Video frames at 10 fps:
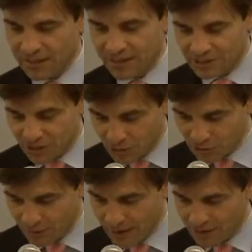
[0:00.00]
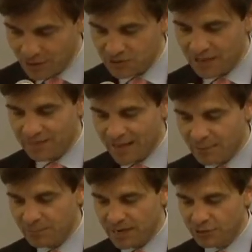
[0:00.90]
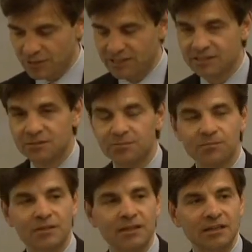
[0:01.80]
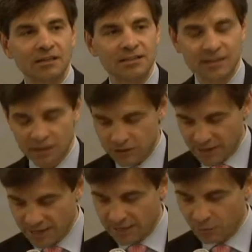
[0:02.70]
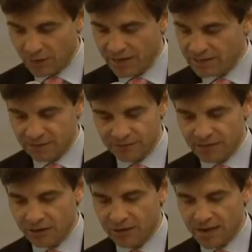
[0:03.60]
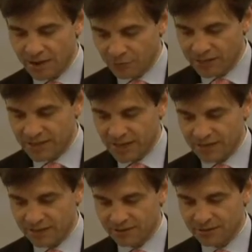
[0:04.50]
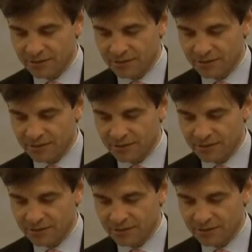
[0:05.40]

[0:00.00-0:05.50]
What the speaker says: It is those values and that patriotism that Senator Dan Inouye has lived out every day,